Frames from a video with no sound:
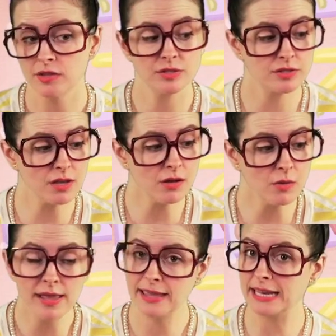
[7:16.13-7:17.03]

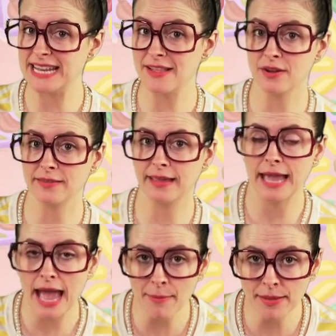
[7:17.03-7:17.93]
So get down there in the
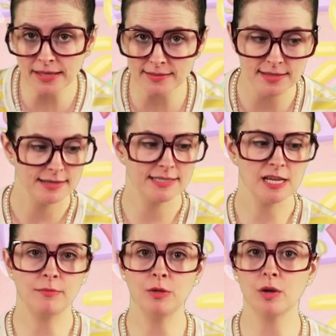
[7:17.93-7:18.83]
comments,
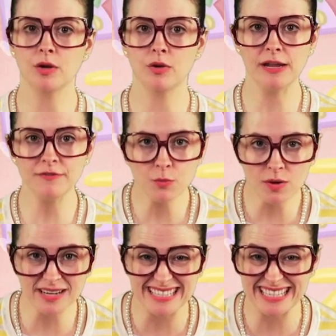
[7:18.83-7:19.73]
tell me what craft you
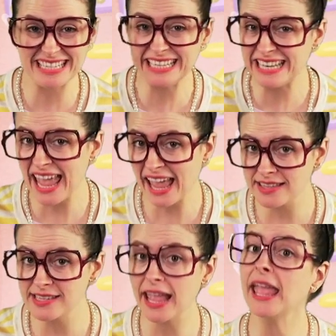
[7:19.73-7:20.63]
want to see
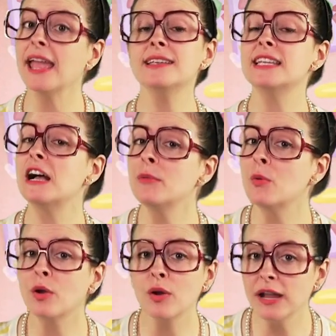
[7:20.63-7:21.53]
next, and tell me
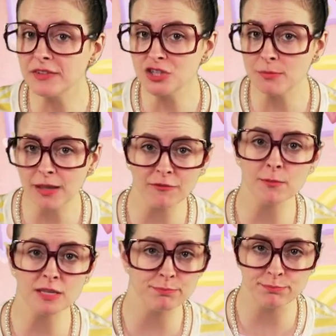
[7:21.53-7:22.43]
what craft I should make for
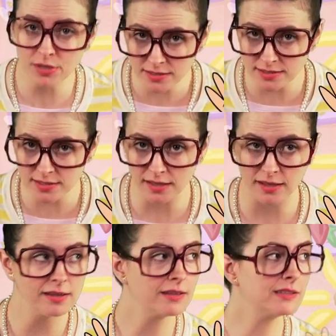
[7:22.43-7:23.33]
Miss
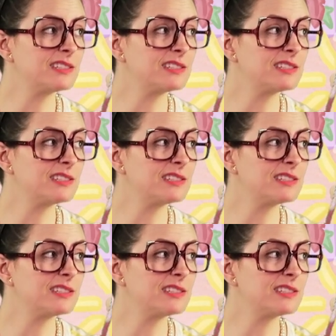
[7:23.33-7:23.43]
Booksy.